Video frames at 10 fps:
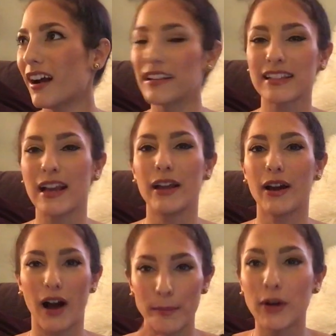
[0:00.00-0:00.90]
I say,
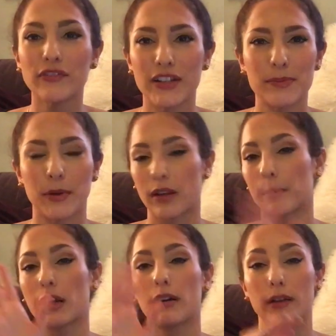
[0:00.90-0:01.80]
I'm on Facebook and I'm
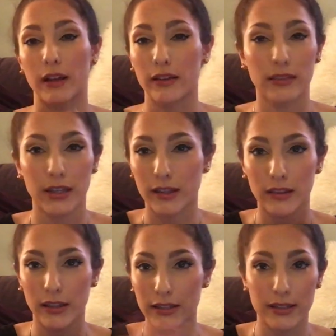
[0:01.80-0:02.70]
like, okay, like,
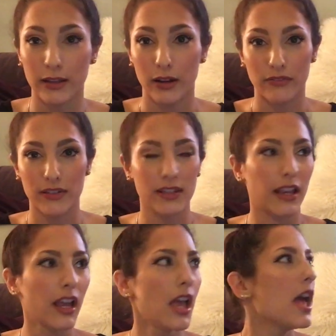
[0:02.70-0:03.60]
let's get off this
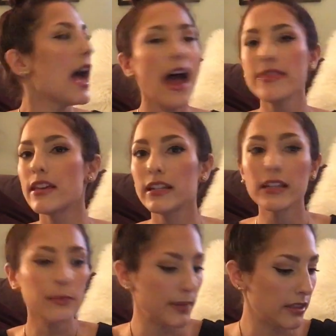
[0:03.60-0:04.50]
thing. And then
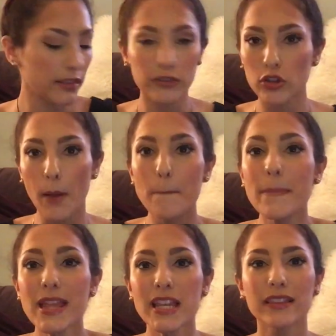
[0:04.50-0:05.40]
it could be a
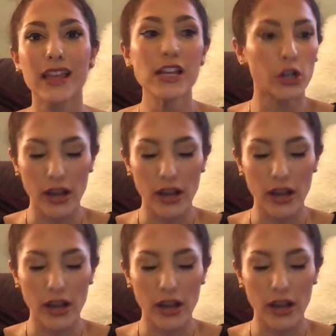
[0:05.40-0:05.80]
minute later